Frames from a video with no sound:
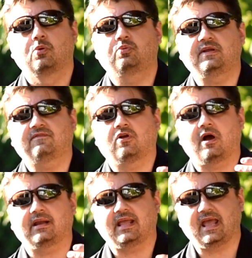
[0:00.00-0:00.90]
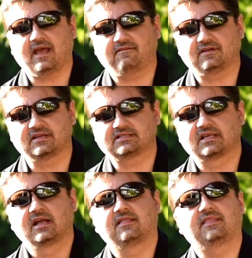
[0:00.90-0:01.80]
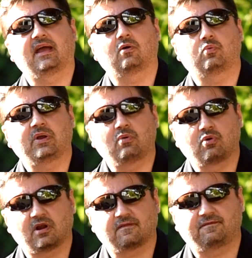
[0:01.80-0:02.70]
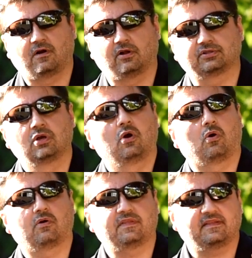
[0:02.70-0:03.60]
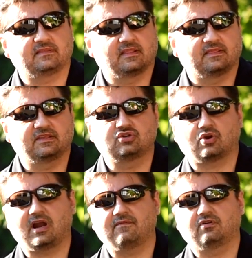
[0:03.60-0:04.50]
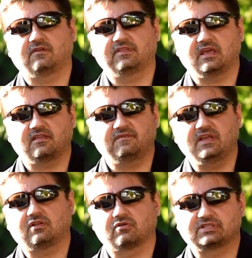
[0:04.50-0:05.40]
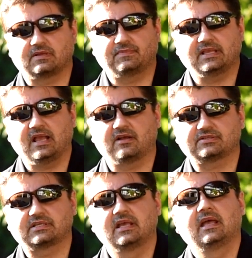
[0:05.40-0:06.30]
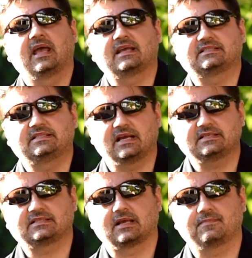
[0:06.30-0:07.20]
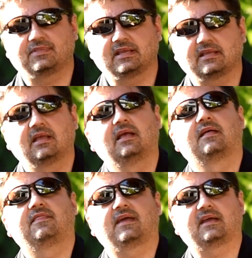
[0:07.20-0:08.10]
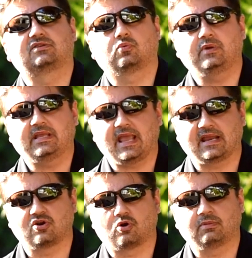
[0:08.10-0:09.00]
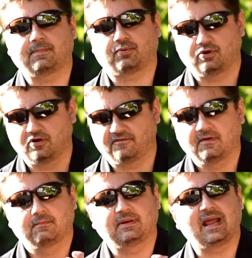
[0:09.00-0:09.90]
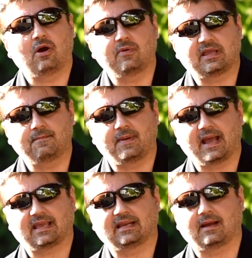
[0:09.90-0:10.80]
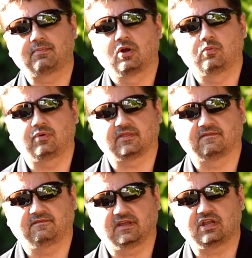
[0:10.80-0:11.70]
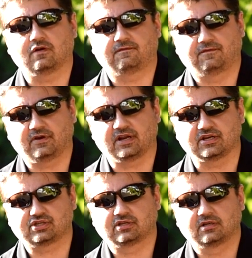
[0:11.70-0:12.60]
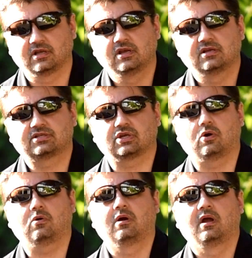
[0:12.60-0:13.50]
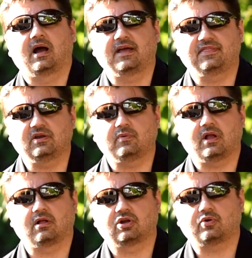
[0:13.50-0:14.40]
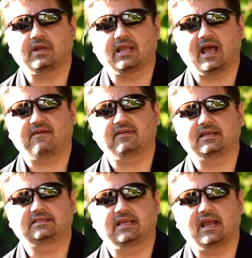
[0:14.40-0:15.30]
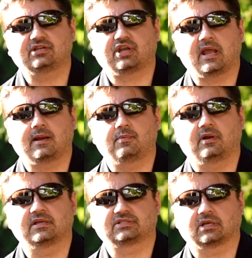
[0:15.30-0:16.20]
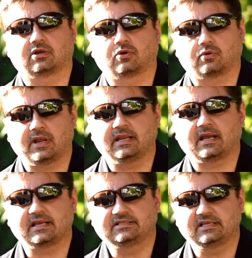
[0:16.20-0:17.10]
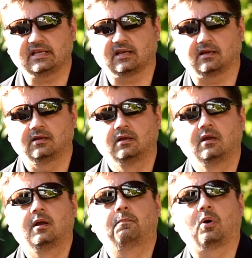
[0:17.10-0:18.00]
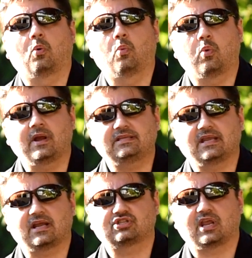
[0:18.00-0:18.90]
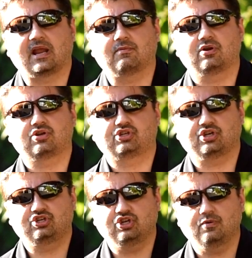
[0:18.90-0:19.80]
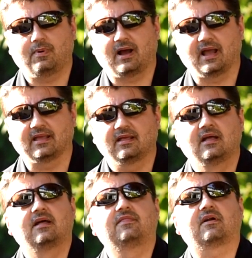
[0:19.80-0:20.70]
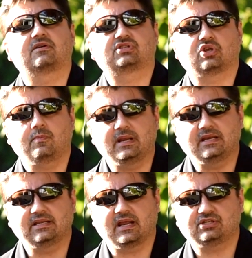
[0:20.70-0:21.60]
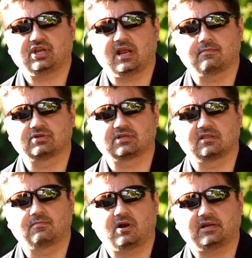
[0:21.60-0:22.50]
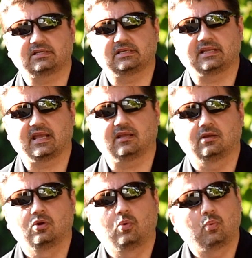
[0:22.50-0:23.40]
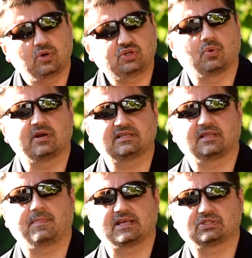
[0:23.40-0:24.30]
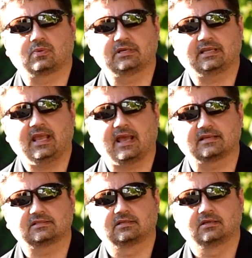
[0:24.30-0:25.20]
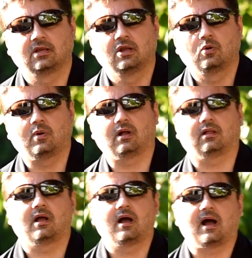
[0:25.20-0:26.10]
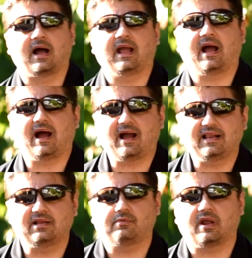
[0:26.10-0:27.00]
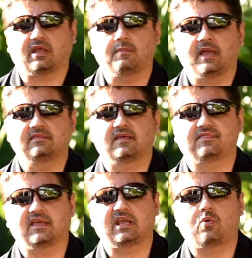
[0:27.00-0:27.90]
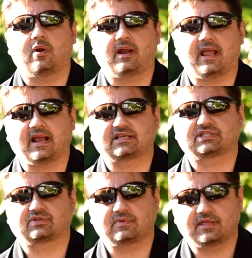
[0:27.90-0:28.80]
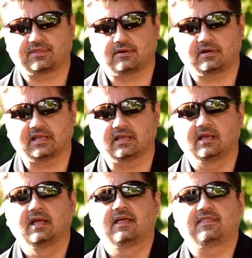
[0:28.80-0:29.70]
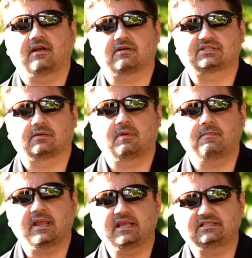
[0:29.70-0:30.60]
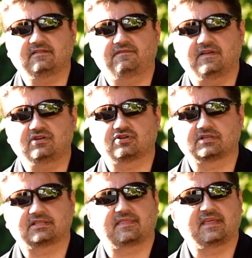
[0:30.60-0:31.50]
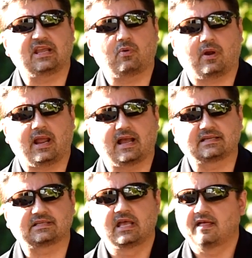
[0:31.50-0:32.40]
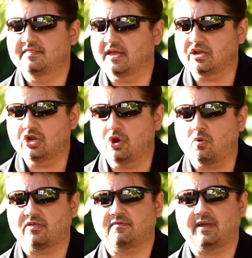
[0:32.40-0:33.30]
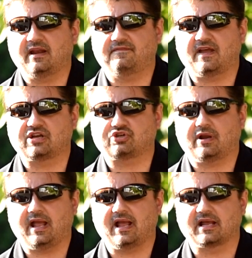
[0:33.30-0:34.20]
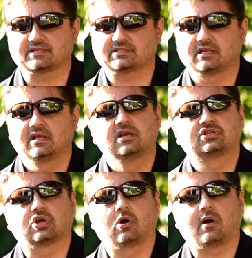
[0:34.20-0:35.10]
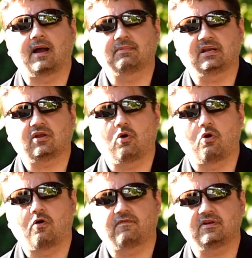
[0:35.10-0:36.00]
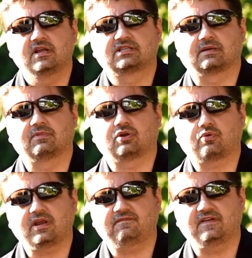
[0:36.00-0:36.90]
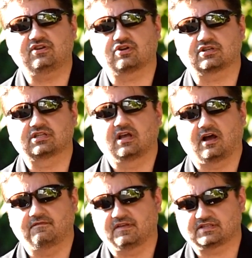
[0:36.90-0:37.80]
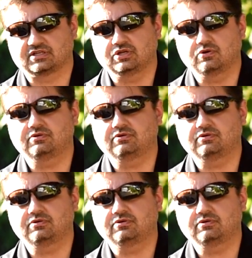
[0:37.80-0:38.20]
we've got evidence that we weren't at fault, or that the driver of the other vehicle or something else has done something that we can't normally prove, but now we can back it up with video footage. So I think we all agree having a dash camera is a great idea, but what dash camera should you buy? There are so many dash cameras on the market today. Which one is the best one to get? Well, I highly recommend the Thinkware X330. There are some amazing features that Thinkware has that no other manufacturer has. So I'm going to go over some of the great features of this new